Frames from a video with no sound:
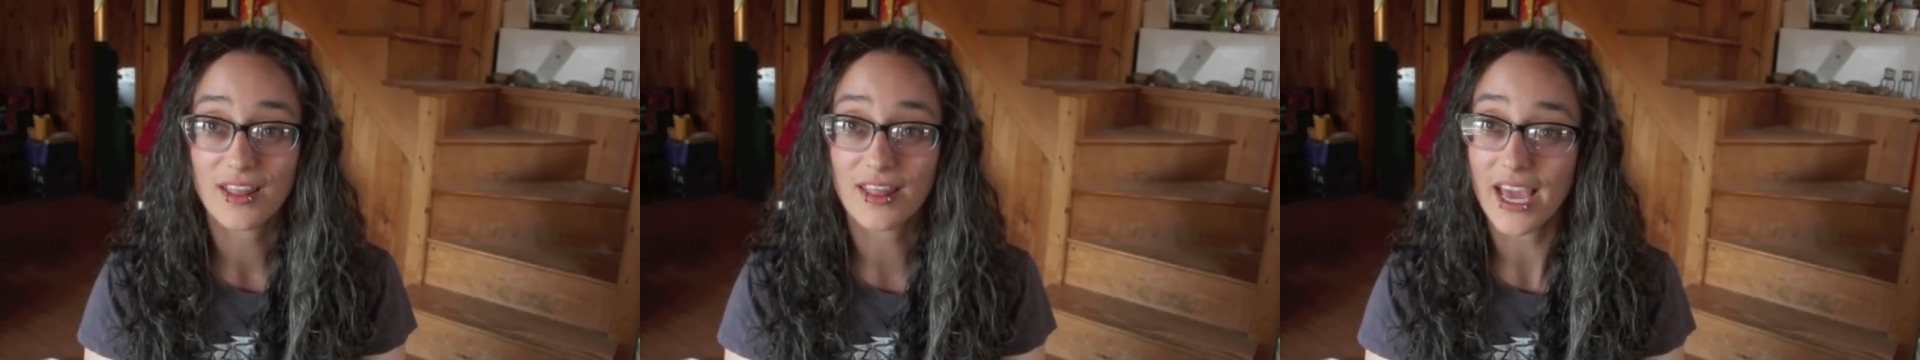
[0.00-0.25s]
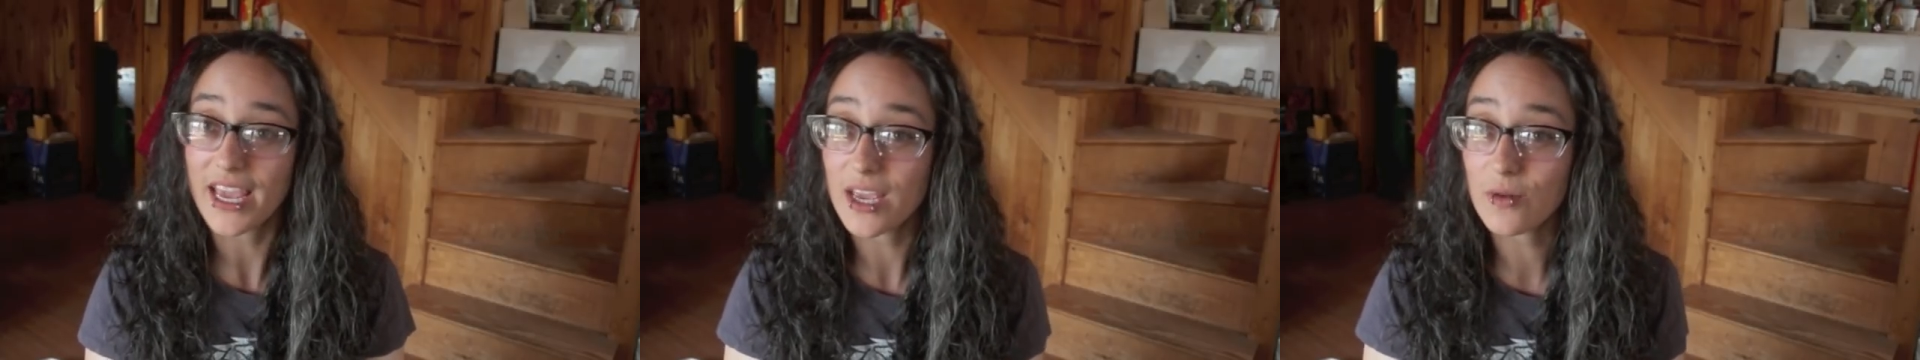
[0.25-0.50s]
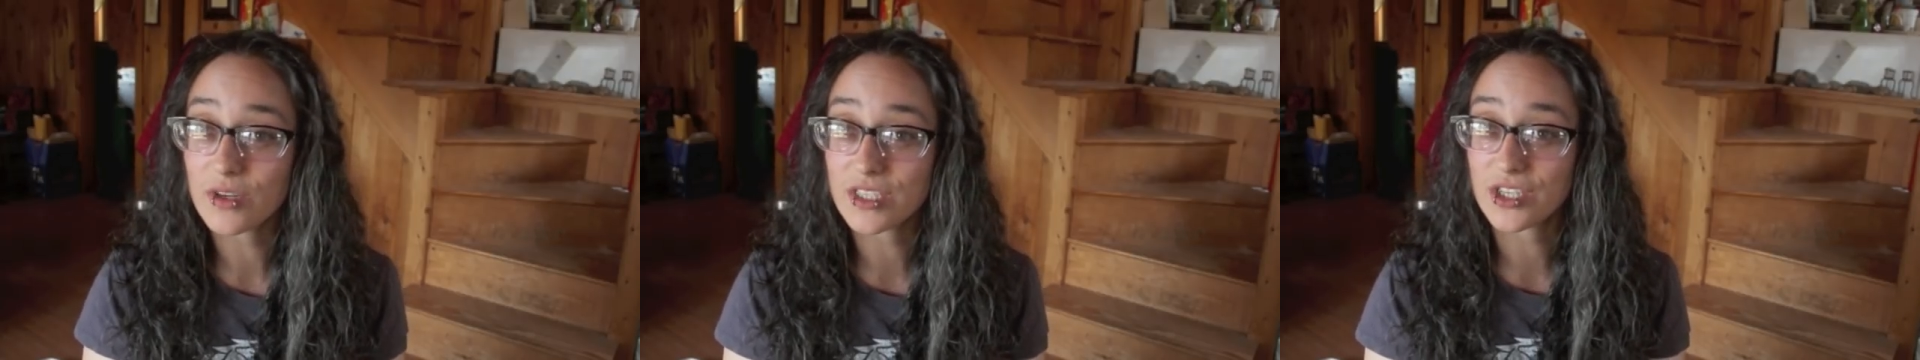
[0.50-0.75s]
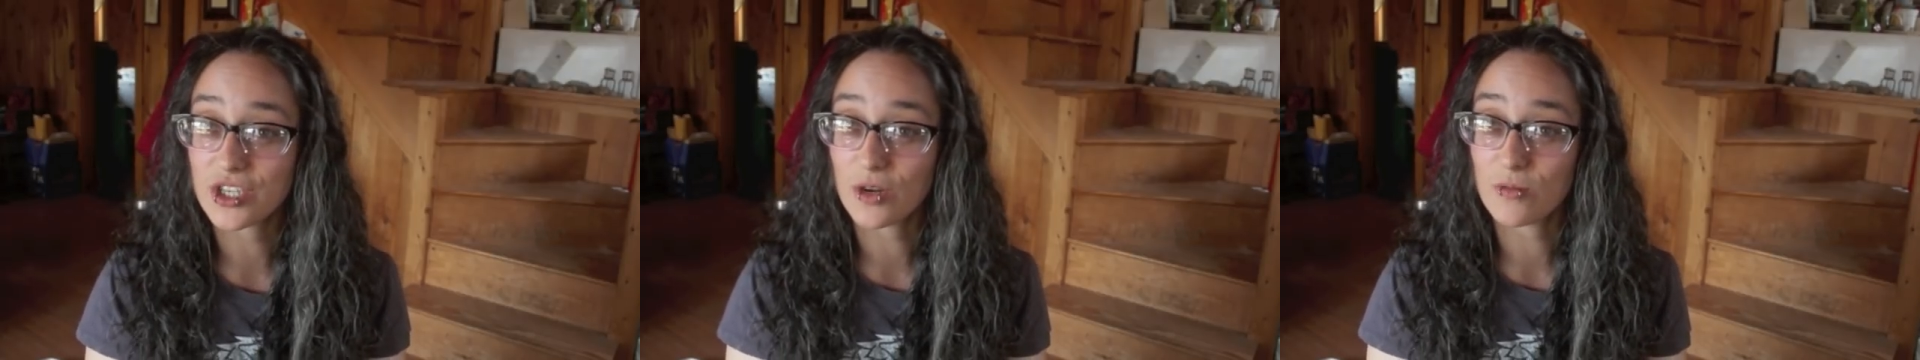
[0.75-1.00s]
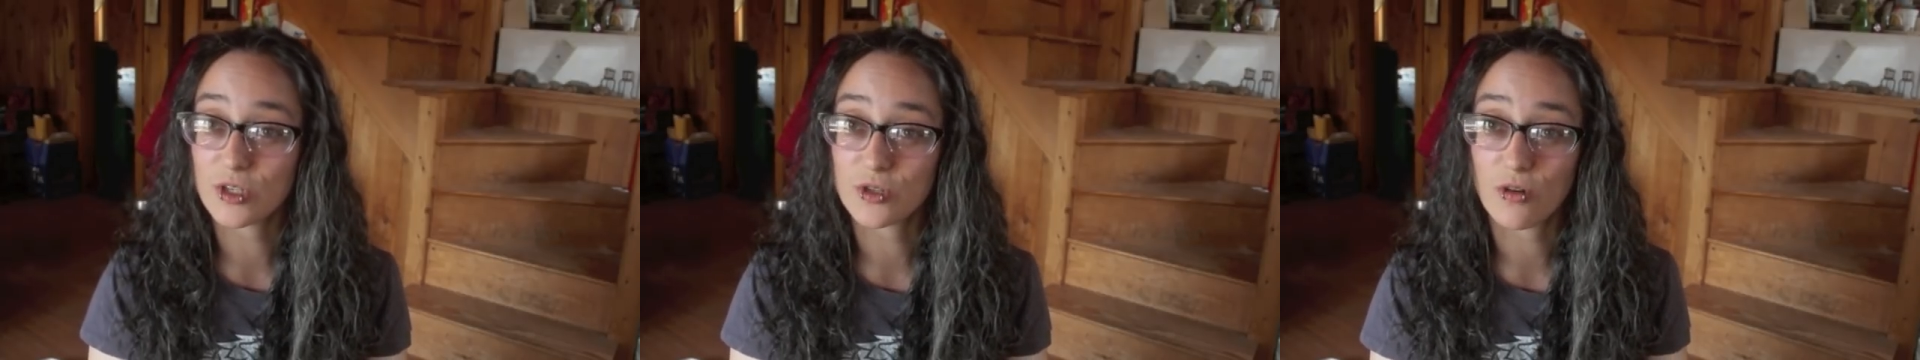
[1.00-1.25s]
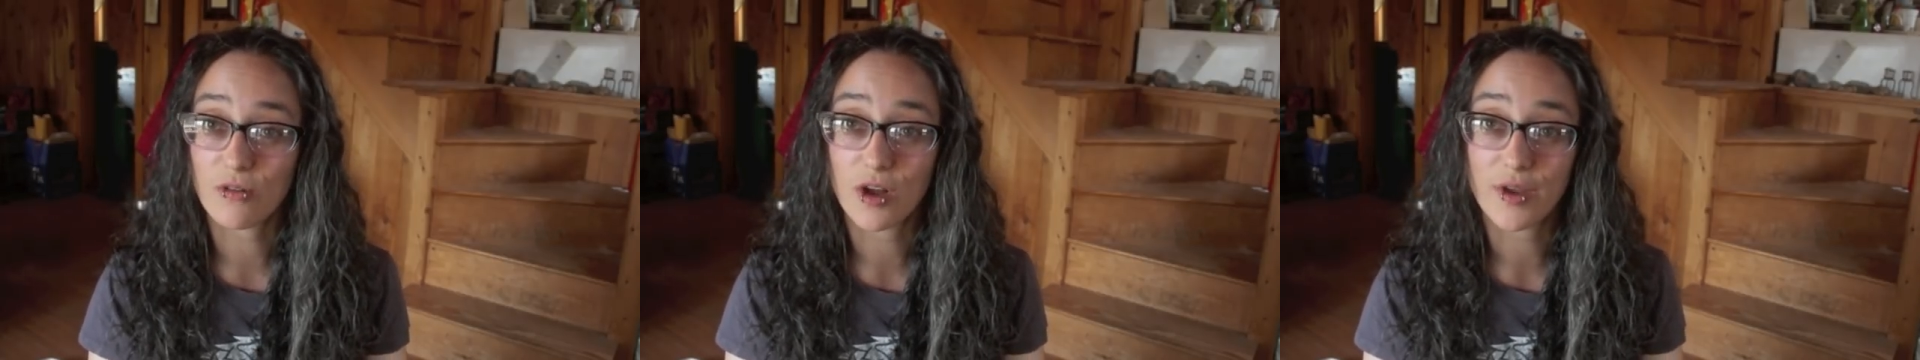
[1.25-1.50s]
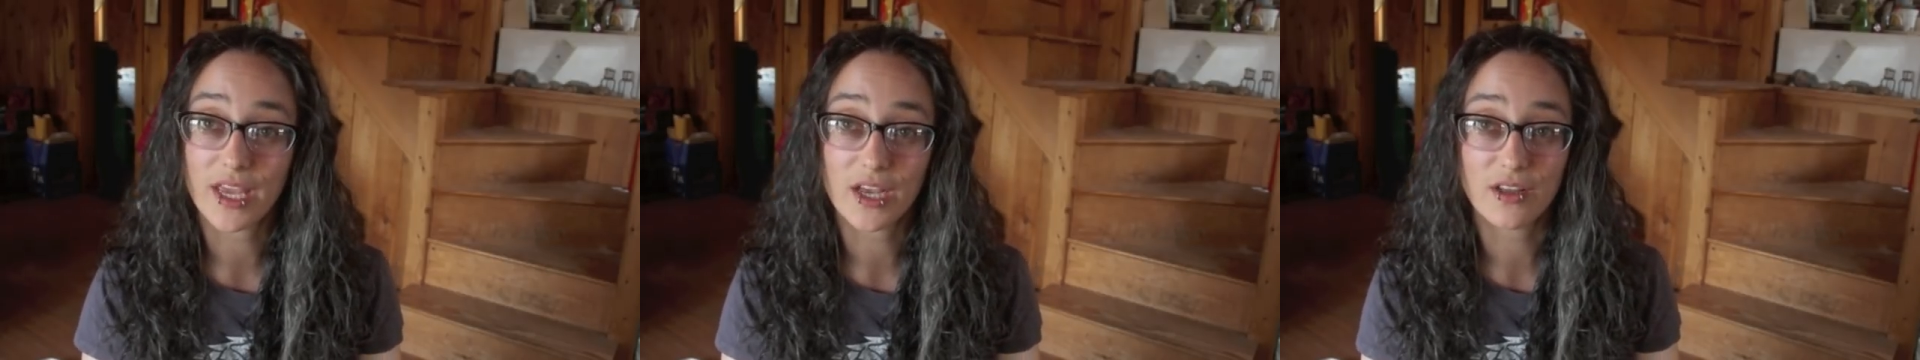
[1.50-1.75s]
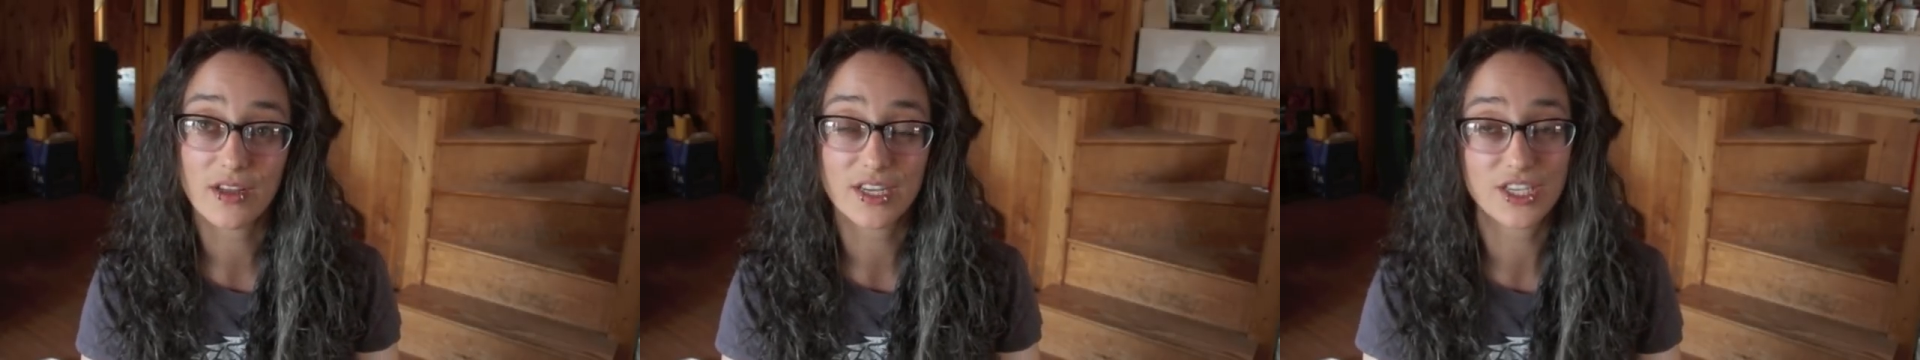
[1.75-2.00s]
like it was a German short row heel